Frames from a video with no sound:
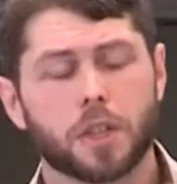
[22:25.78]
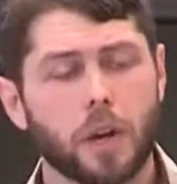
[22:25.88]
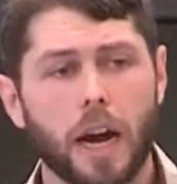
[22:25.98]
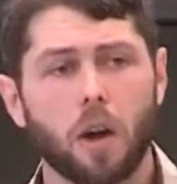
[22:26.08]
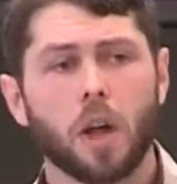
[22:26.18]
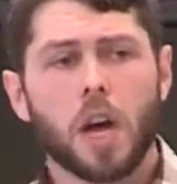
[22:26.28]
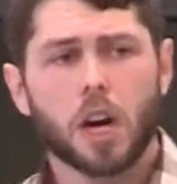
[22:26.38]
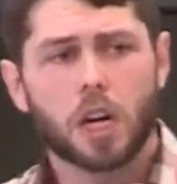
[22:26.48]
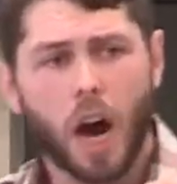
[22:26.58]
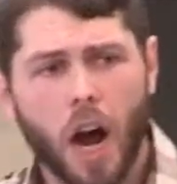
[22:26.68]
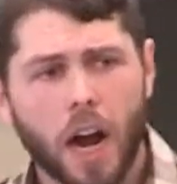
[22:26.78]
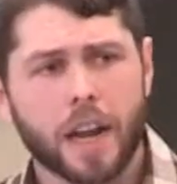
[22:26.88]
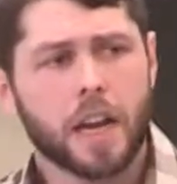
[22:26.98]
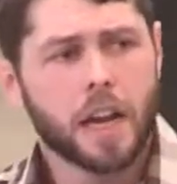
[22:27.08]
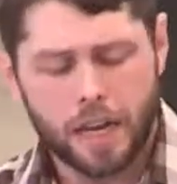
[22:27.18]
to hell.
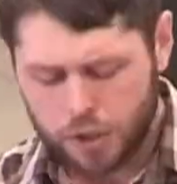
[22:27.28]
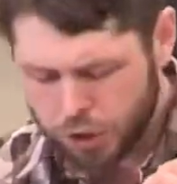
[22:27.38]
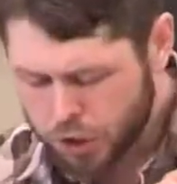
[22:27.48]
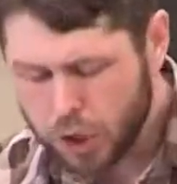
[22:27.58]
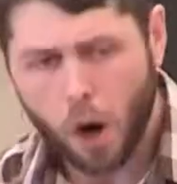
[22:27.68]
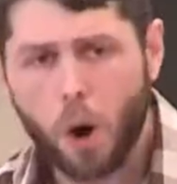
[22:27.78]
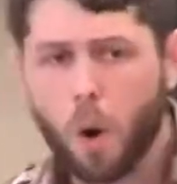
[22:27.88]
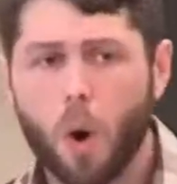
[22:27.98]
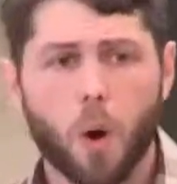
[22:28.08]
God is so